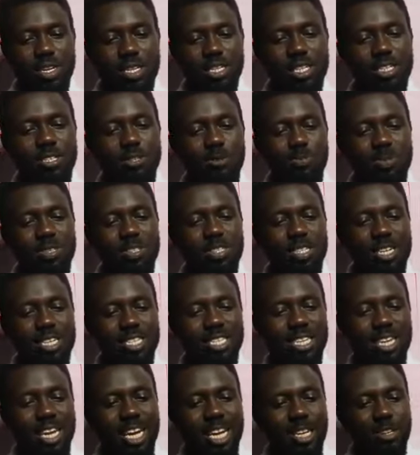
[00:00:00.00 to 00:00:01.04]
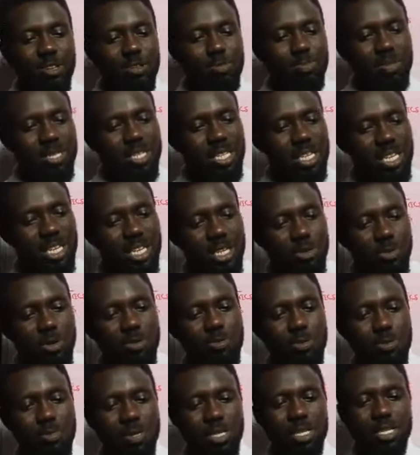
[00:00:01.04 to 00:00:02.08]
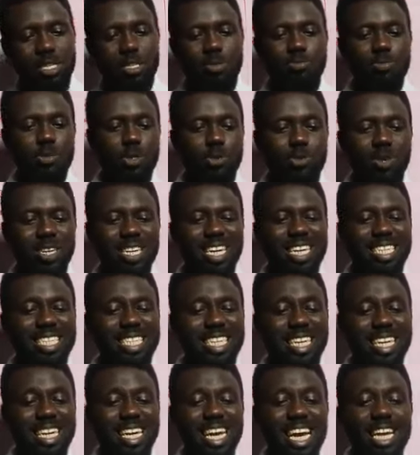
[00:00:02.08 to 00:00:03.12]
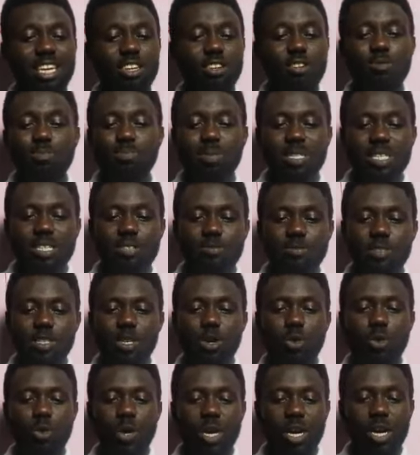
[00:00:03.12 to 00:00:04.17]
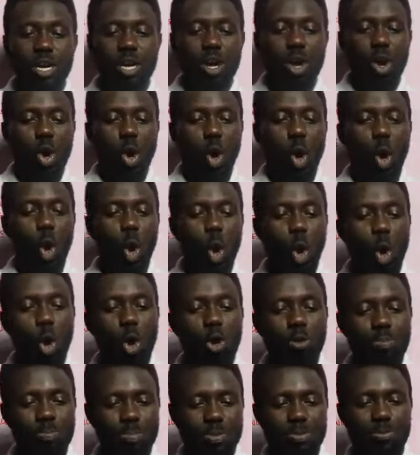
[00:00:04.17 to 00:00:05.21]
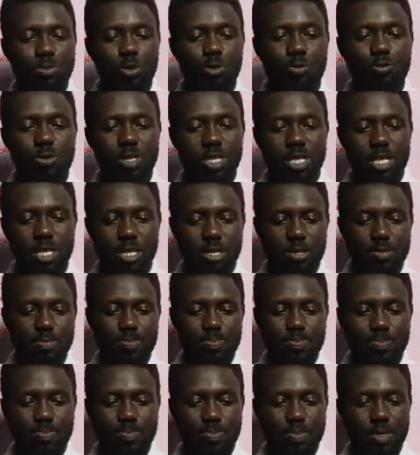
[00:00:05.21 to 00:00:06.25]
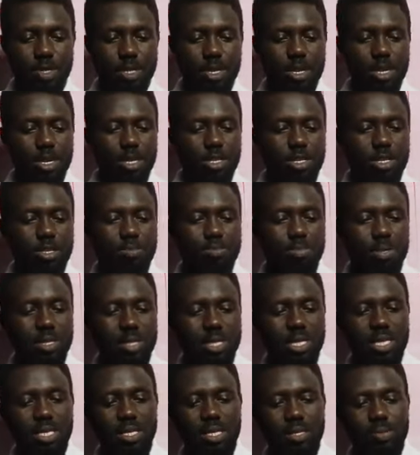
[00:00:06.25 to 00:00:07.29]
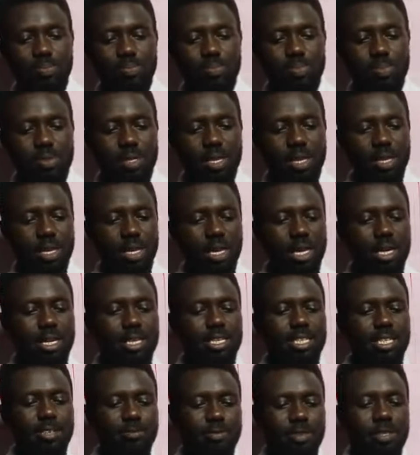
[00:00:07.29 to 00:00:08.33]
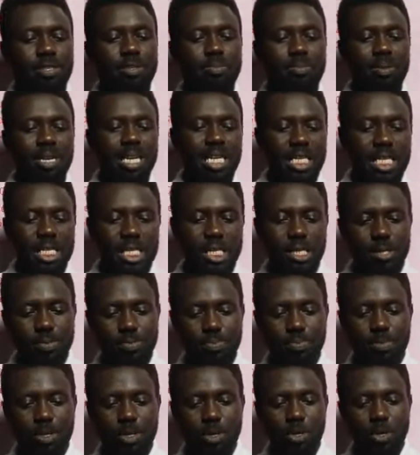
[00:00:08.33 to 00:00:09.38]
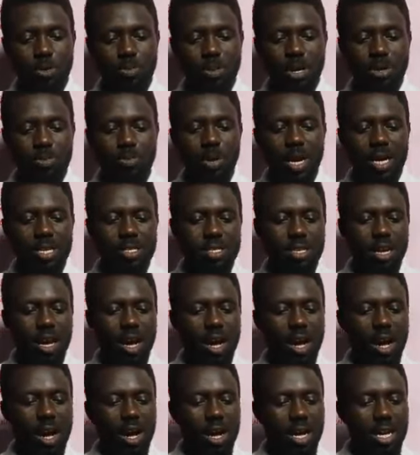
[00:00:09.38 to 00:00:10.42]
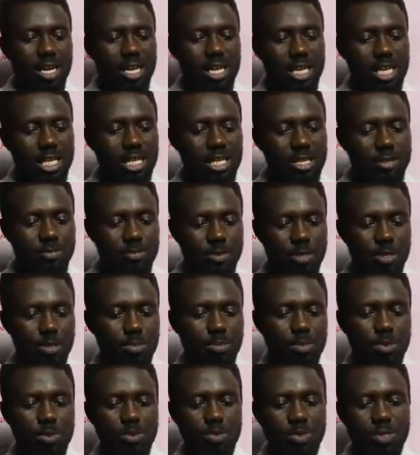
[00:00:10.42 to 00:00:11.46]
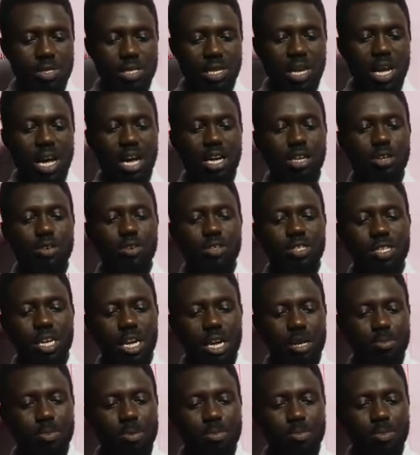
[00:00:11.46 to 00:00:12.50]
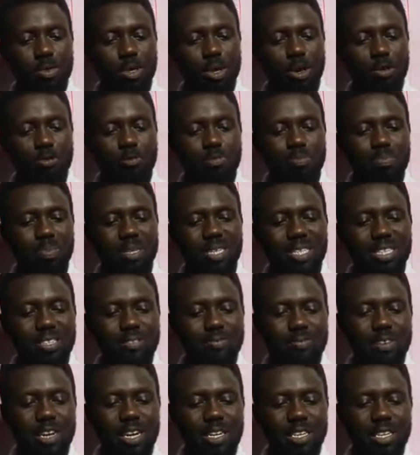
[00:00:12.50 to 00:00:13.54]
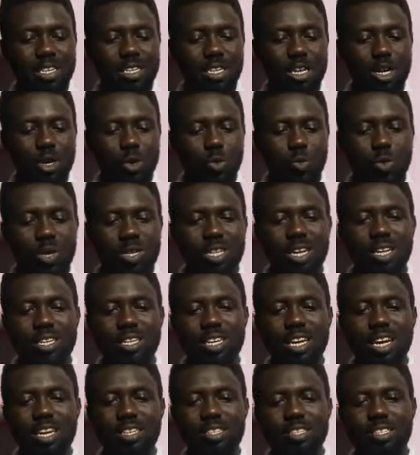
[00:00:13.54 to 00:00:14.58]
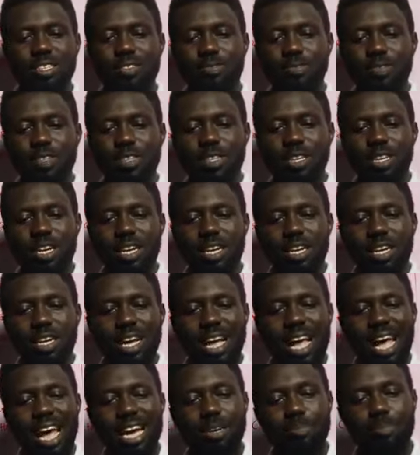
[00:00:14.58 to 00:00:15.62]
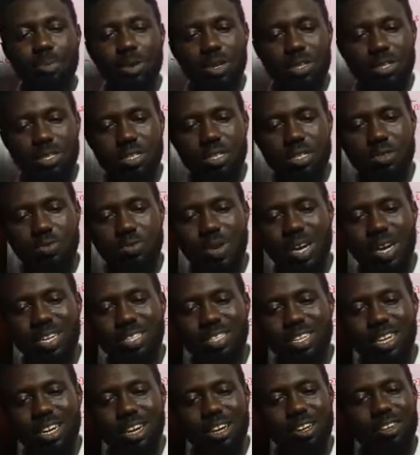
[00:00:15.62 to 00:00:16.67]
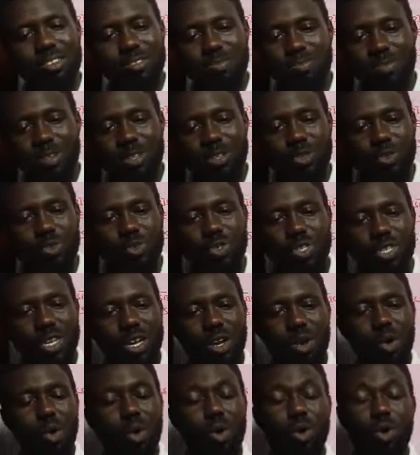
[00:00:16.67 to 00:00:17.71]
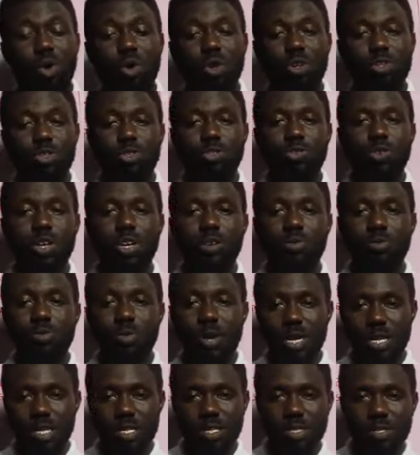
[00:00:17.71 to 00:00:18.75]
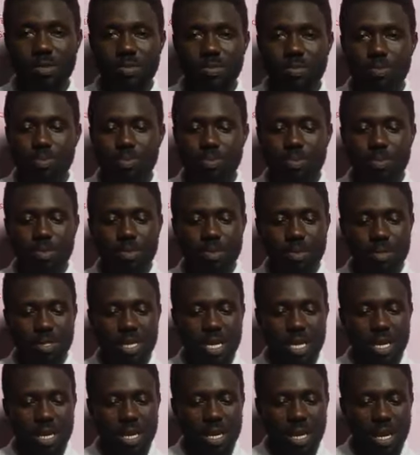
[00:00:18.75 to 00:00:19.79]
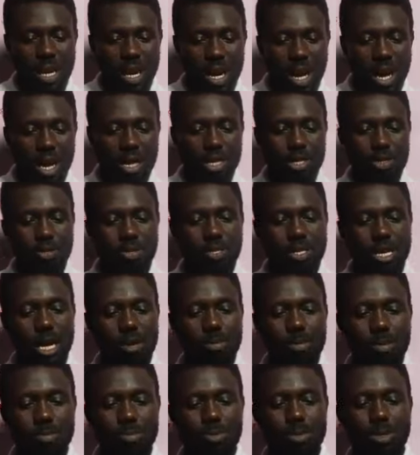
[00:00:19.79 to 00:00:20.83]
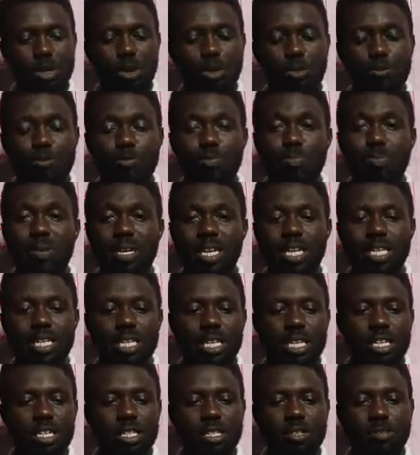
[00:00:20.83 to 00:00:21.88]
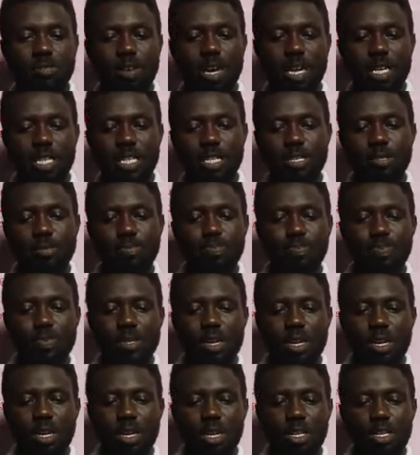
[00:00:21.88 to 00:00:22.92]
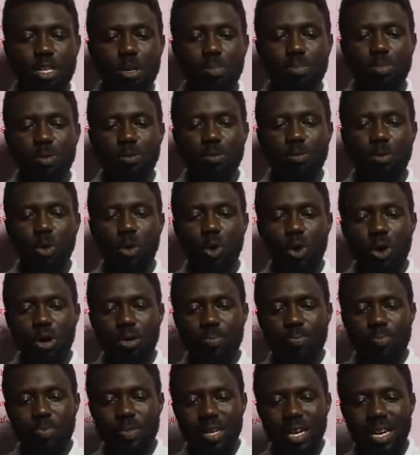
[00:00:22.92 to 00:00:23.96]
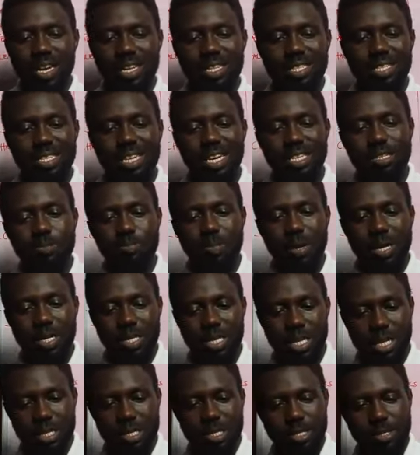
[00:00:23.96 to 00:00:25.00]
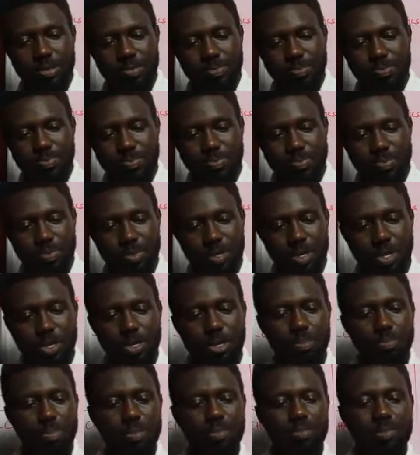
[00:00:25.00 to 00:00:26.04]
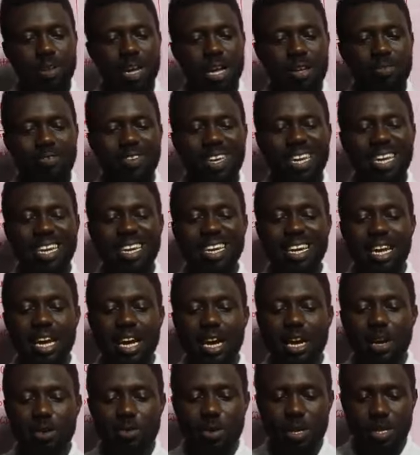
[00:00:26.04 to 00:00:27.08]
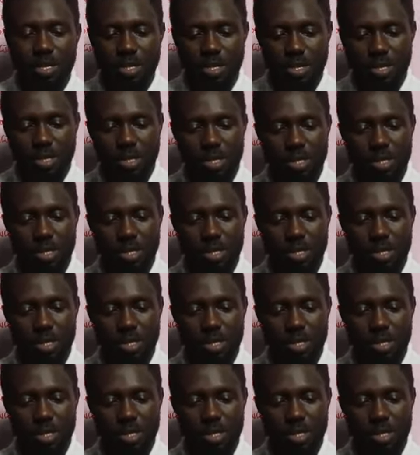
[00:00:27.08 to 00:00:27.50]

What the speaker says: This means that they cannot be taken away from an individual and they cannot be given away or be forfeited. Number three, indivisibility. Human rights are indivisible. They are not capable of being divided, whether they are civil and political rights, economic, social, or cultural rights. They are not capable of being divided. Number four, interdependent. Number five, inherent.